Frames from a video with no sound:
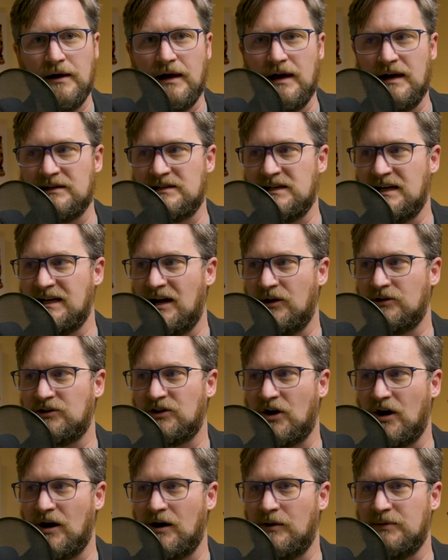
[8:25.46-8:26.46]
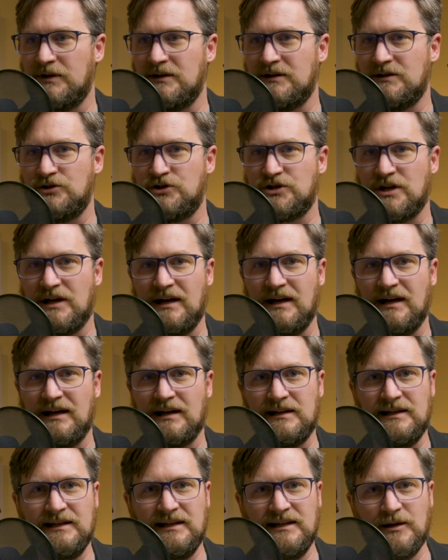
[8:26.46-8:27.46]
and take out the garbage and
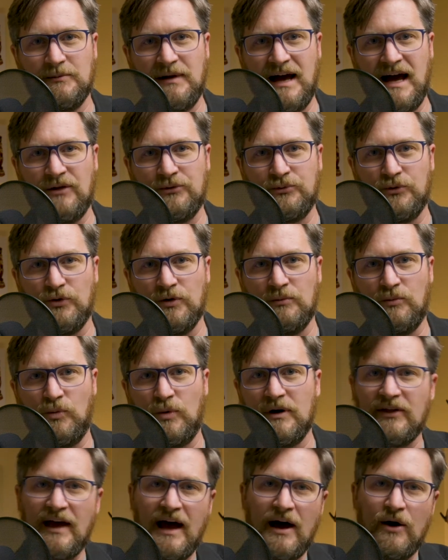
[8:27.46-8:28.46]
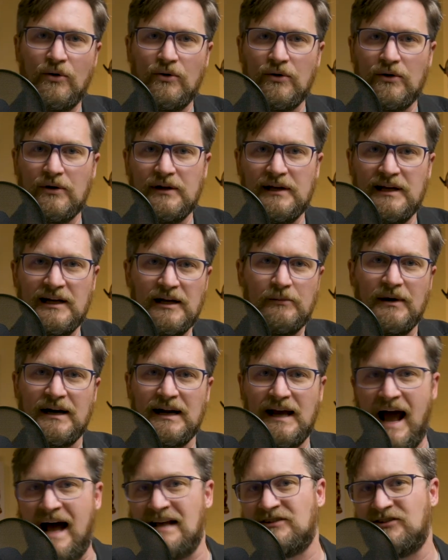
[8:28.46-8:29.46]
clean the bathroom without
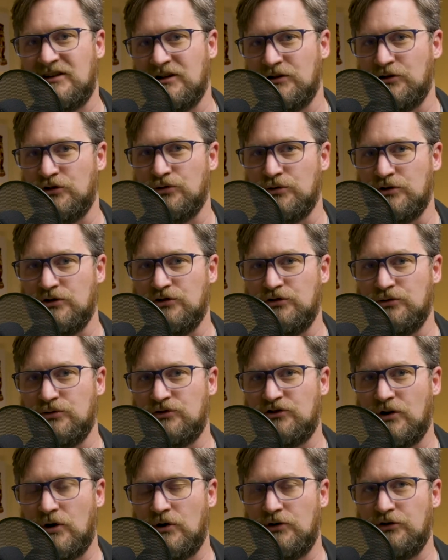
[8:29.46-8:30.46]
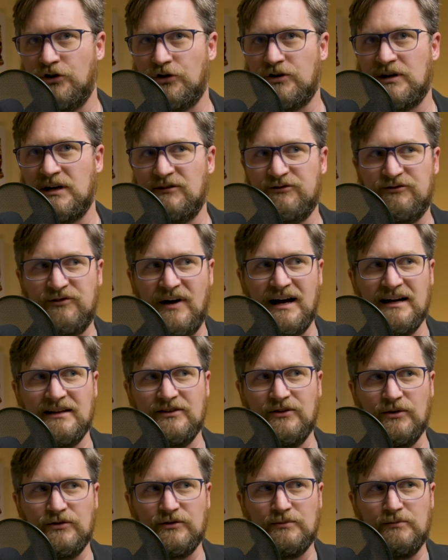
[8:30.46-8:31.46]
anybody asking you to do so. You're going to find
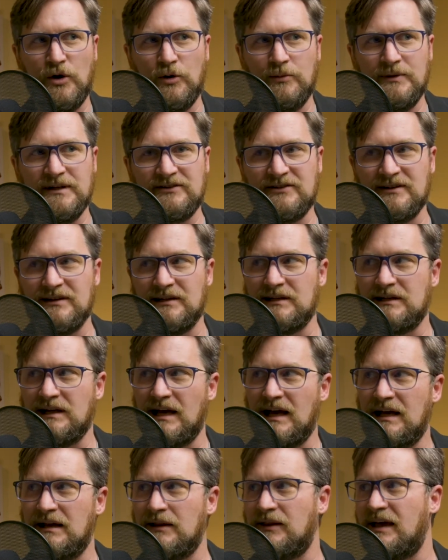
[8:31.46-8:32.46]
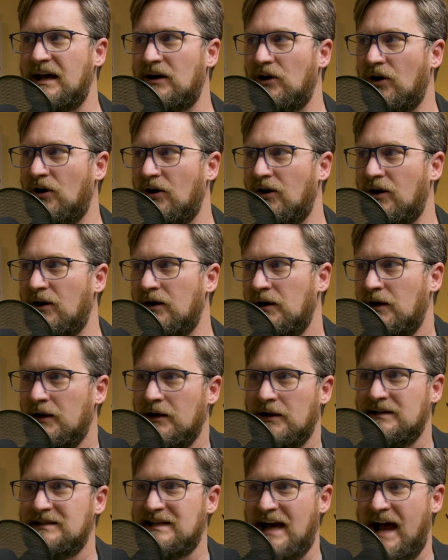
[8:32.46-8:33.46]
those moments in the day that are
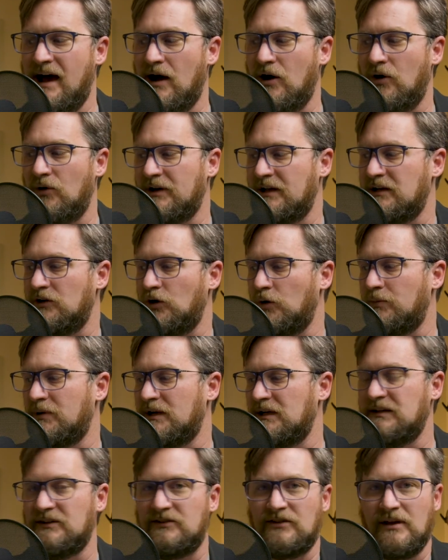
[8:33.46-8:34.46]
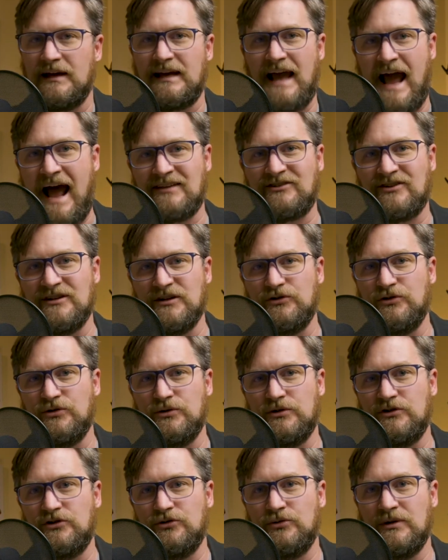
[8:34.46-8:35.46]
down and nobody's asking you
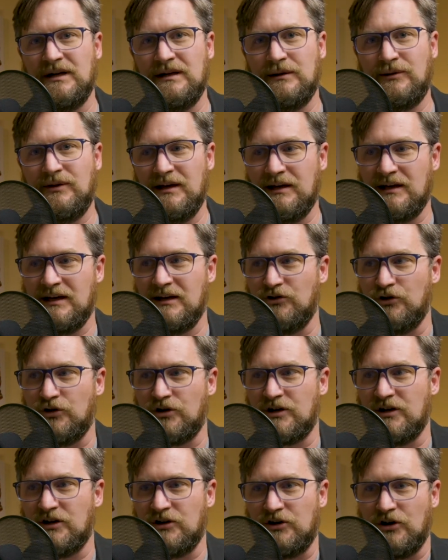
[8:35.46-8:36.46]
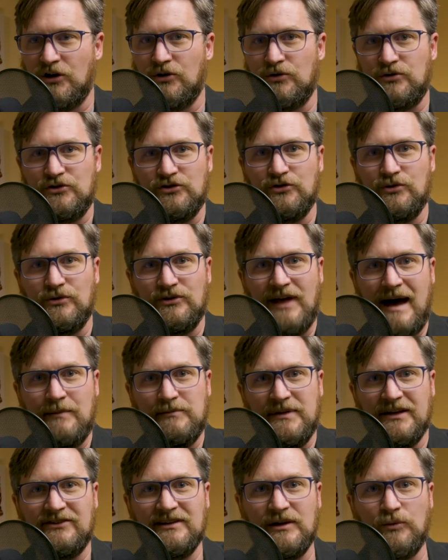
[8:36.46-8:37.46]
to do anything, and you're going to go do that
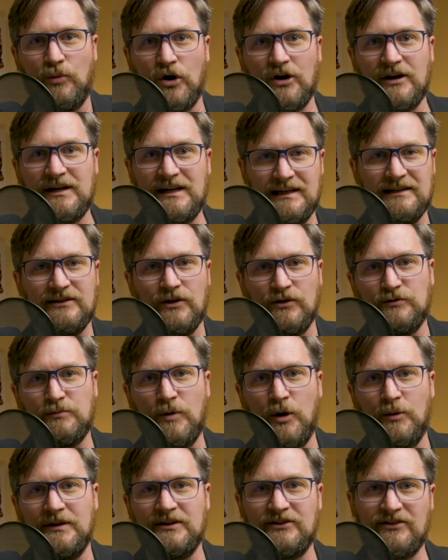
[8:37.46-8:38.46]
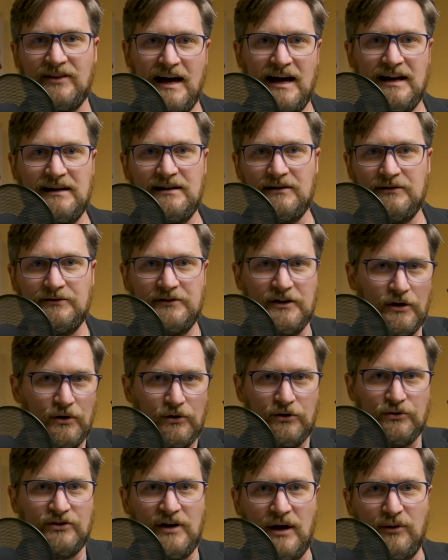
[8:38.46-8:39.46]
busy work in those moments that,
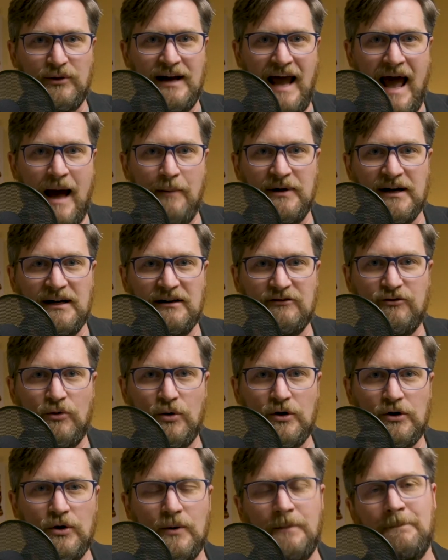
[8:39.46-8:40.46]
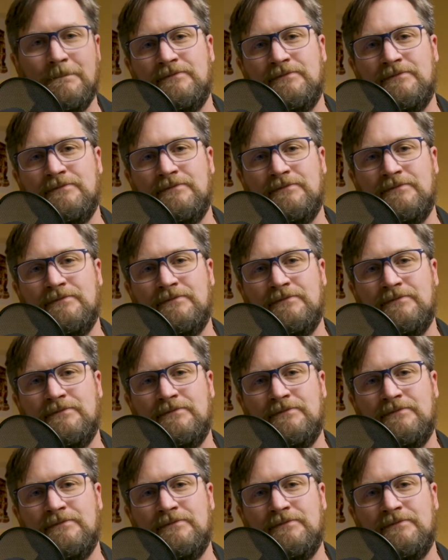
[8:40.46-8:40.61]
there's nothing happening for you.